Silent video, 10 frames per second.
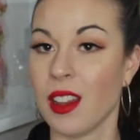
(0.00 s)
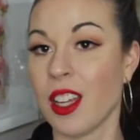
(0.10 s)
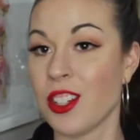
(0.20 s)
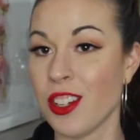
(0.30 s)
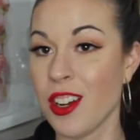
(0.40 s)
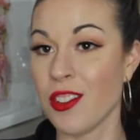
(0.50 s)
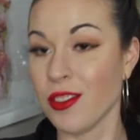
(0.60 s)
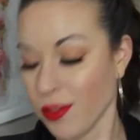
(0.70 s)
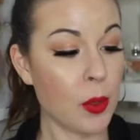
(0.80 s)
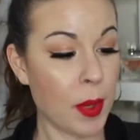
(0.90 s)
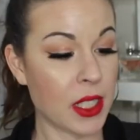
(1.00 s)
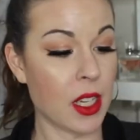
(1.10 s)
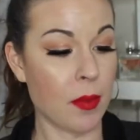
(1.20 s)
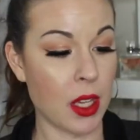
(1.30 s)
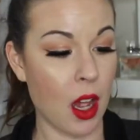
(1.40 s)
let you know. So picked
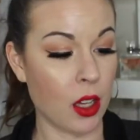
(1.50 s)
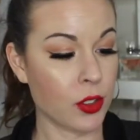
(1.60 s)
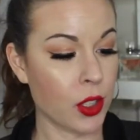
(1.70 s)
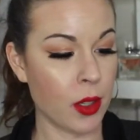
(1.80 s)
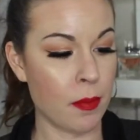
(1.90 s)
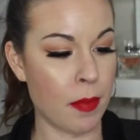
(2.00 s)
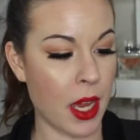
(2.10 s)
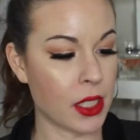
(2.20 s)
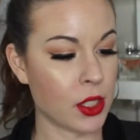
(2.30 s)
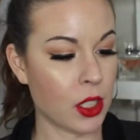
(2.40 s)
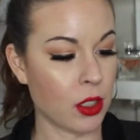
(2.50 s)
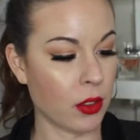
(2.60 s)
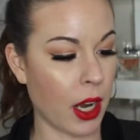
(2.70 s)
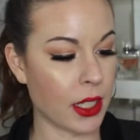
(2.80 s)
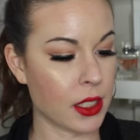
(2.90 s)
up the Ultra Base
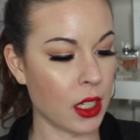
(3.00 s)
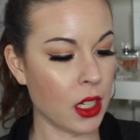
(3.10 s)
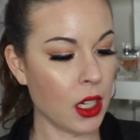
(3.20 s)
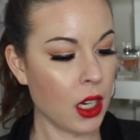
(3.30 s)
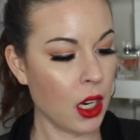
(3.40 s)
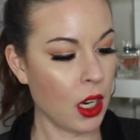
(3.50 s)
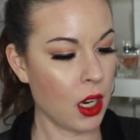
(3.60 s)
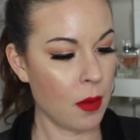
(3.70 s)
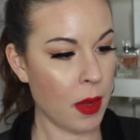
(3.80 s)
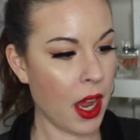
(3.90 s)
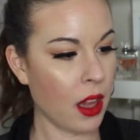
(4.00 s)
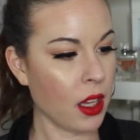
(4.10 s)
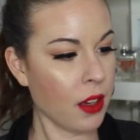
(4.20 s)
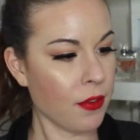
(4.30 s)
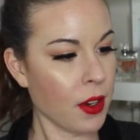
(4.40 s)
Corrector
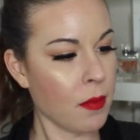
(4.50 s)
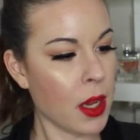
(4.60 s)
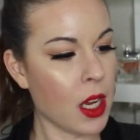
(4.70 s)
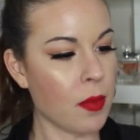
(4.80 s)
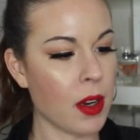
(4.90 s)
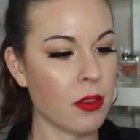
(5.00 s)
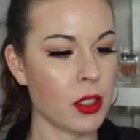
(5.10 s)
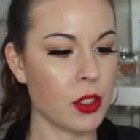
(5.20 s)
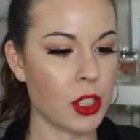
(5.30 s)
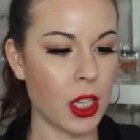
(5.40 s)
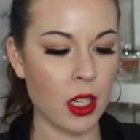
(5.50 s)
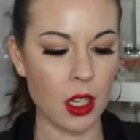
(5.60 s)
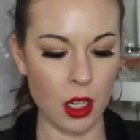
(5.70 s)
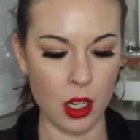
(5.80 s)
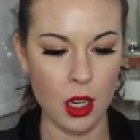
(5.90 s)
palette from Makeup
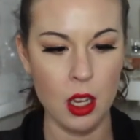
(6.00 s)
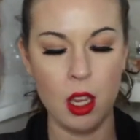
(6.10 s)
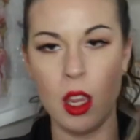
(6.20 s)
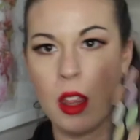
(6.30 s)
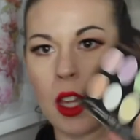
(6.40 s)
Revolution. And